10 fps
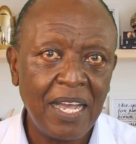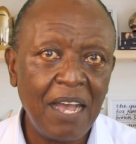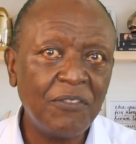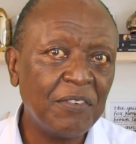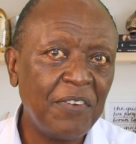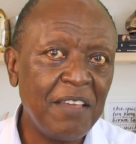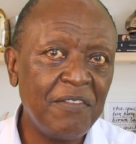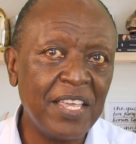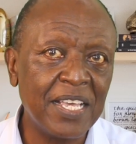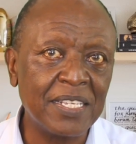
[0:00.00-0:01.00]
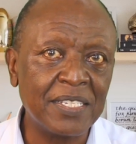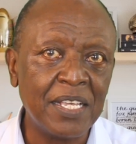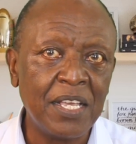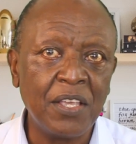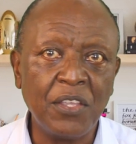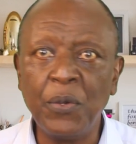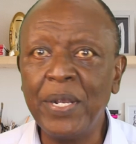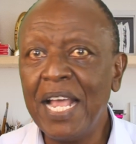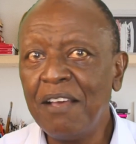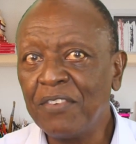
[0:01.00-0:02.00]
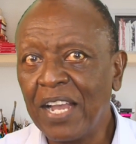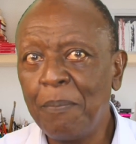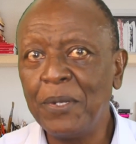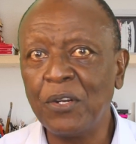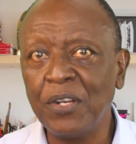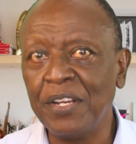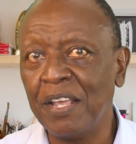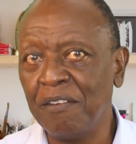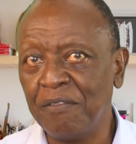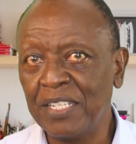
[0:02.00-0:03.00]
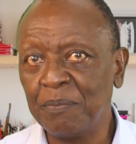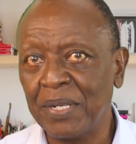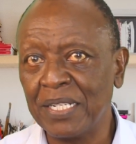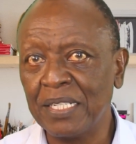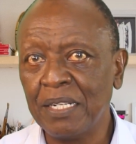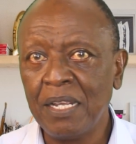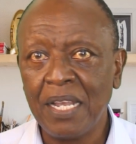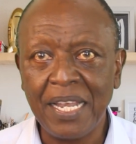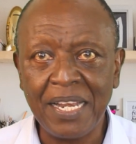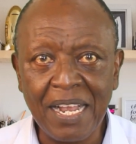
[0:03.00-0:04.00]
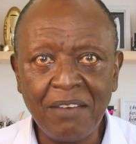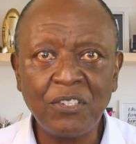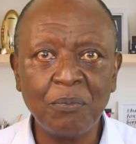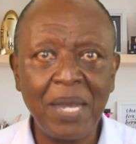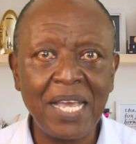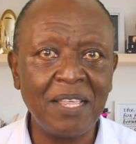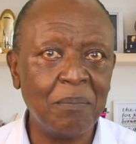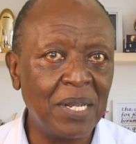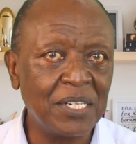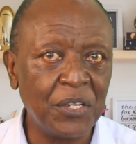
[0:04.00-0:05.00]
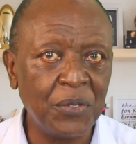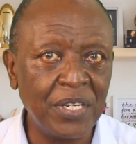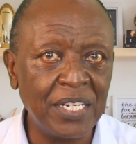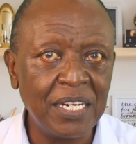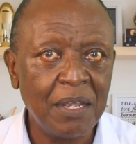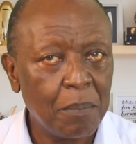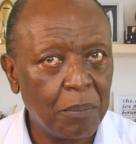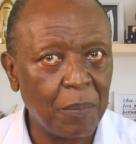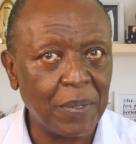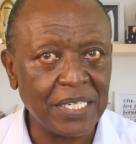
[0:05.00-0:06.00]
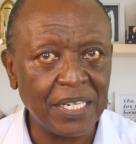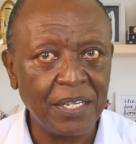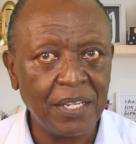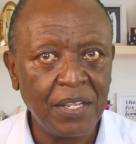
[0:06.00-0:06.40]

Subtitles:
After 5 years, you will have capital in your investment, enough to buy the multi-unit property.